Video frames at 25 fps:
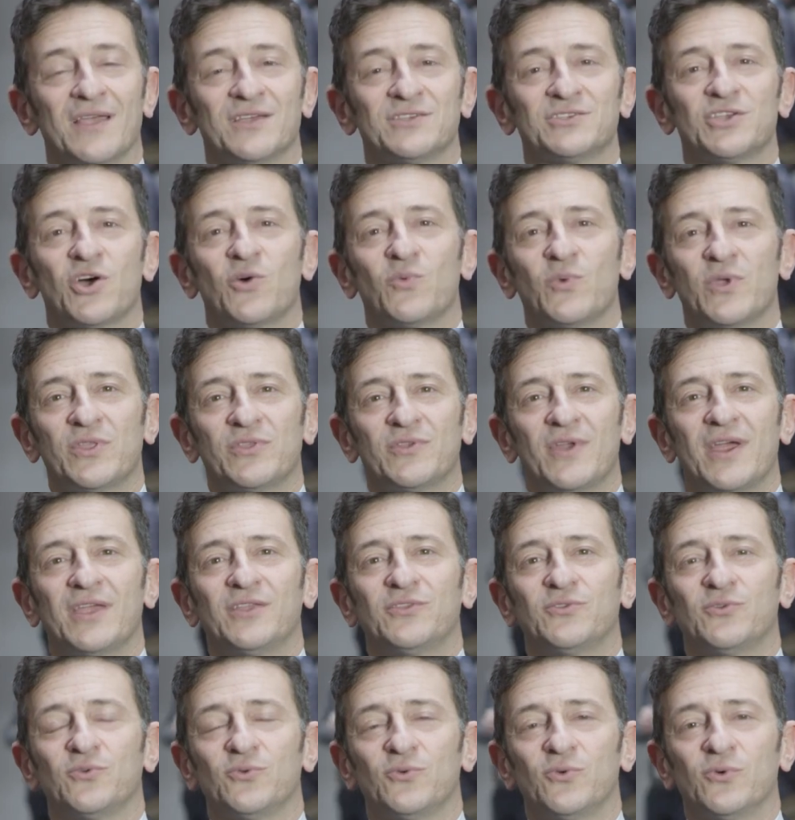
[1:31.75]
So we try
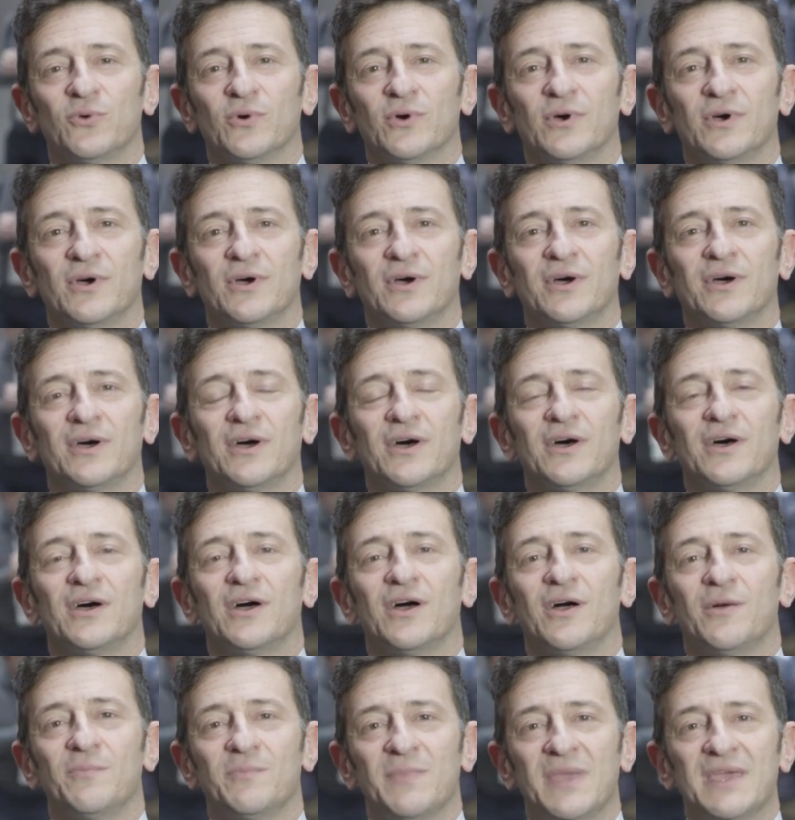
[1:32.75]
to uh,
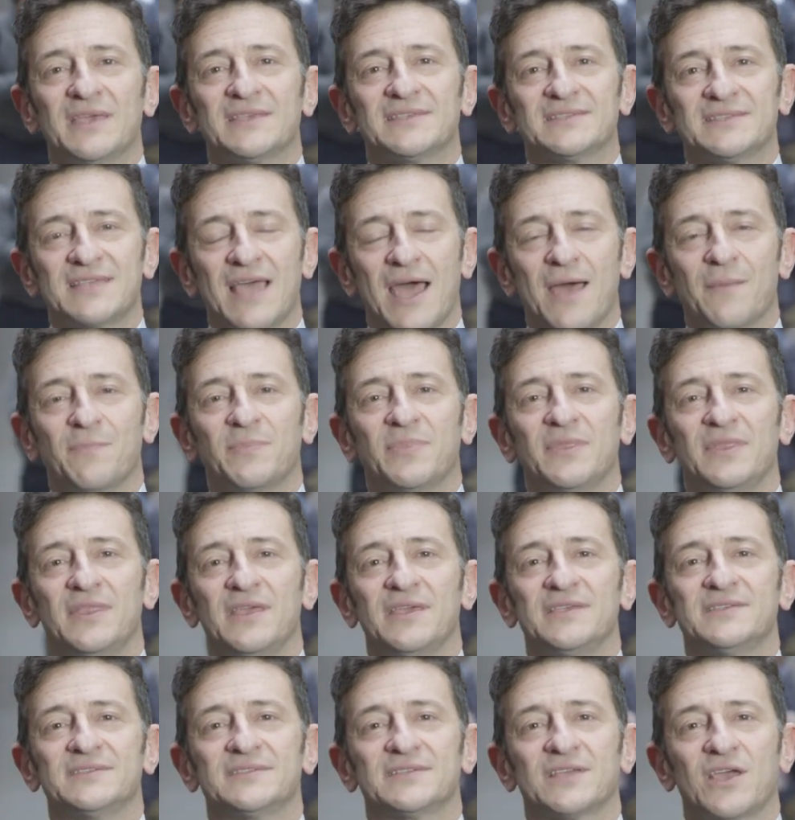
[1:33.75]
uh, mix up
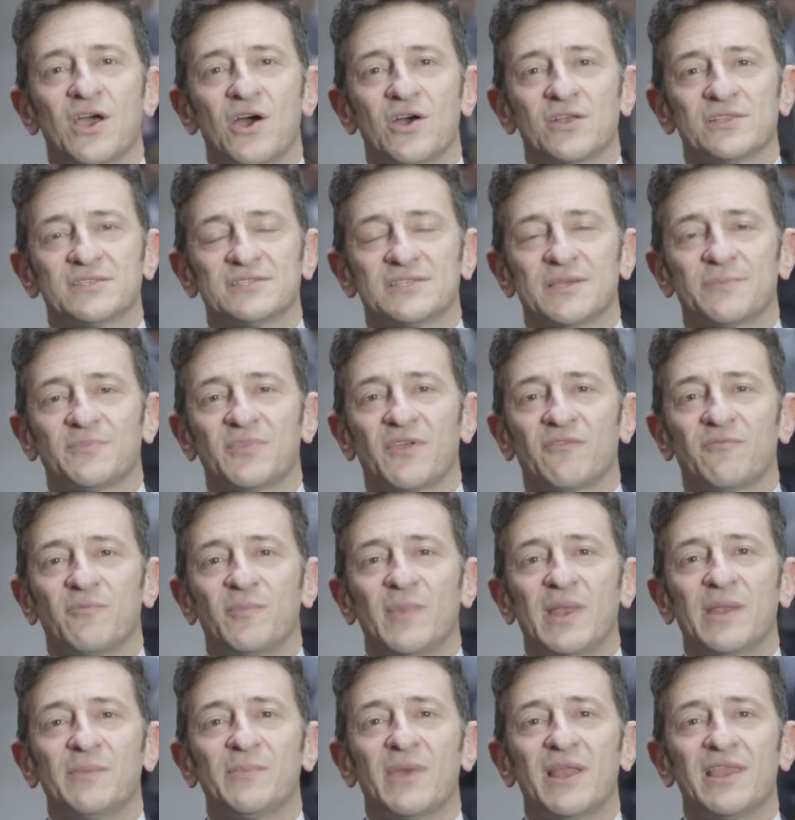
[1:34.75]
this concept of
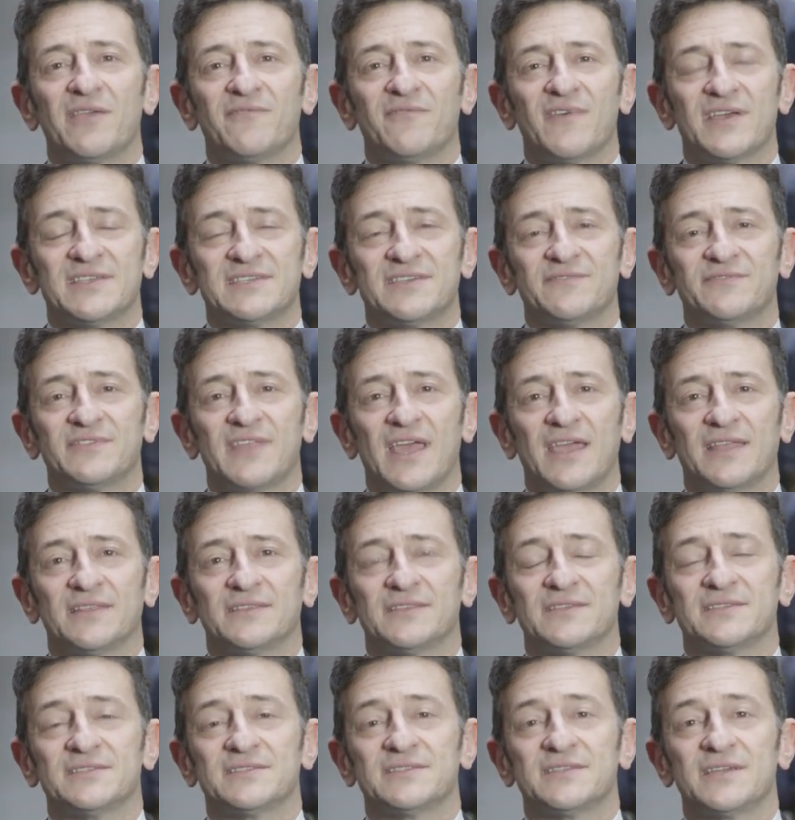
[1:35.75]
minimally invasive
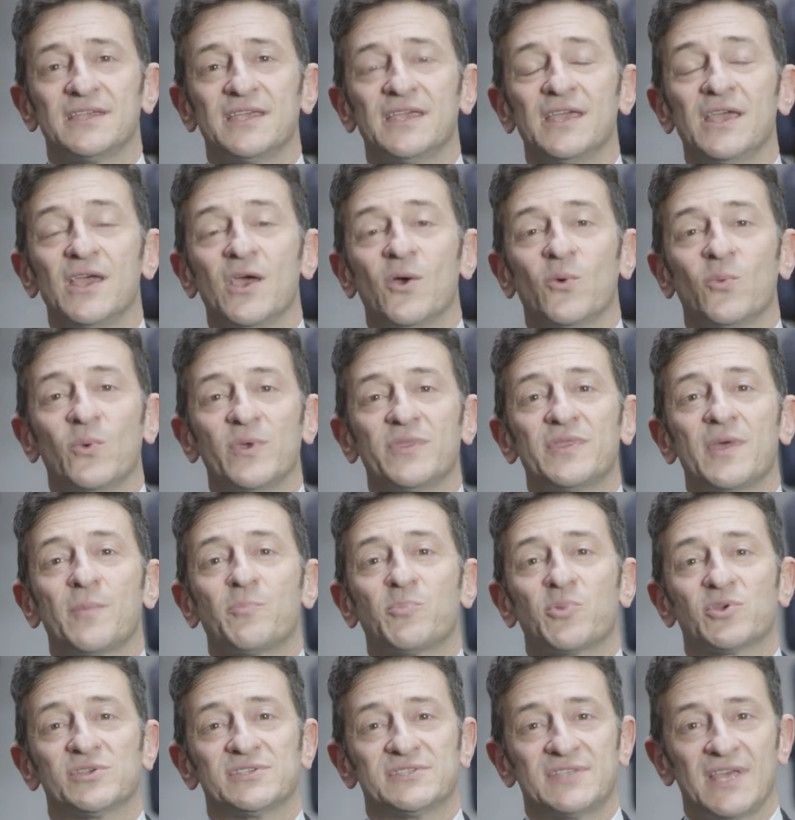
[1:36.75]
dentistry with the
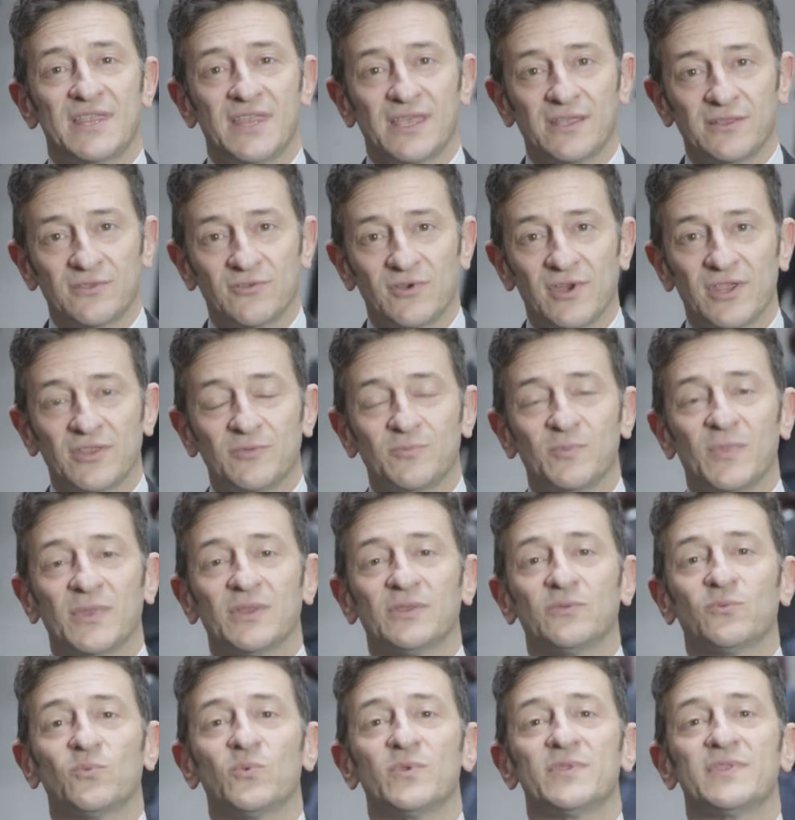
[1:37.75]
prosthetic
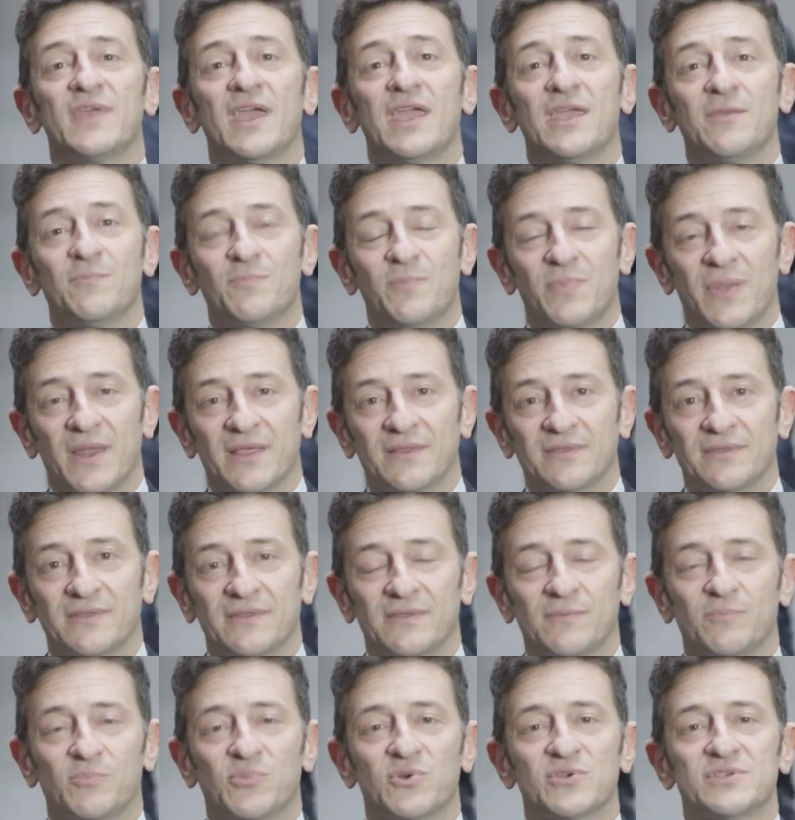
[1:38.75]
treatment, with the implant
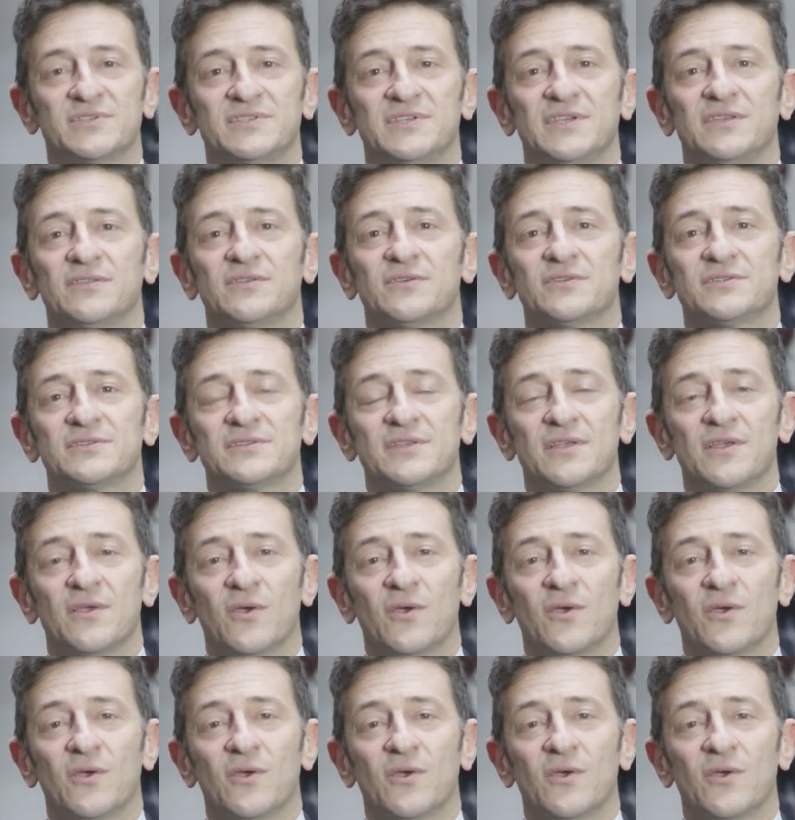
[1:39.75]
procedures,